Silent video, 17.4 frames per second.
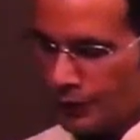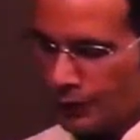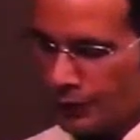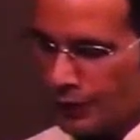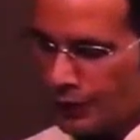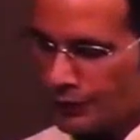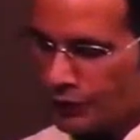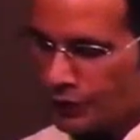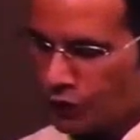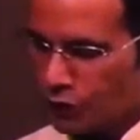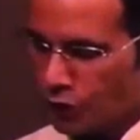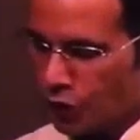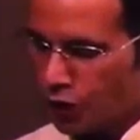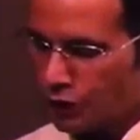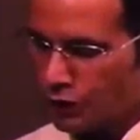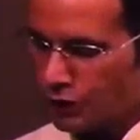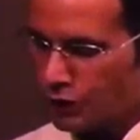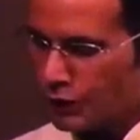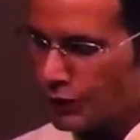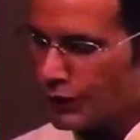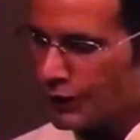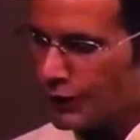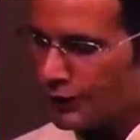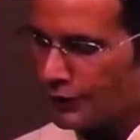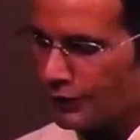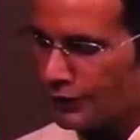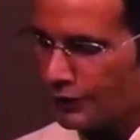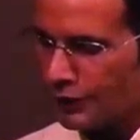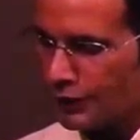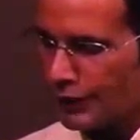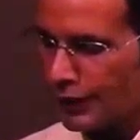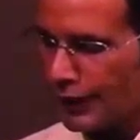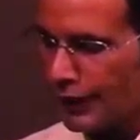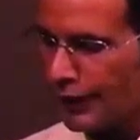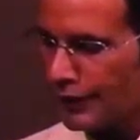does not need
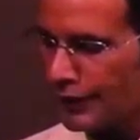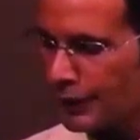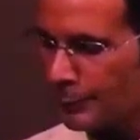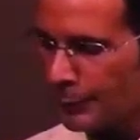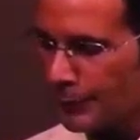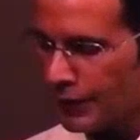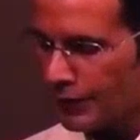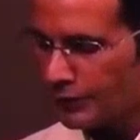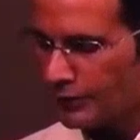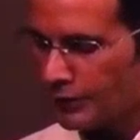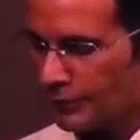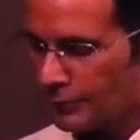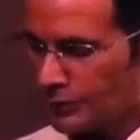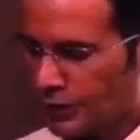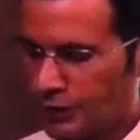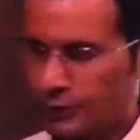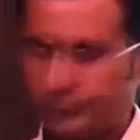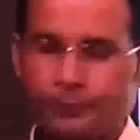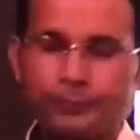ATP consumption.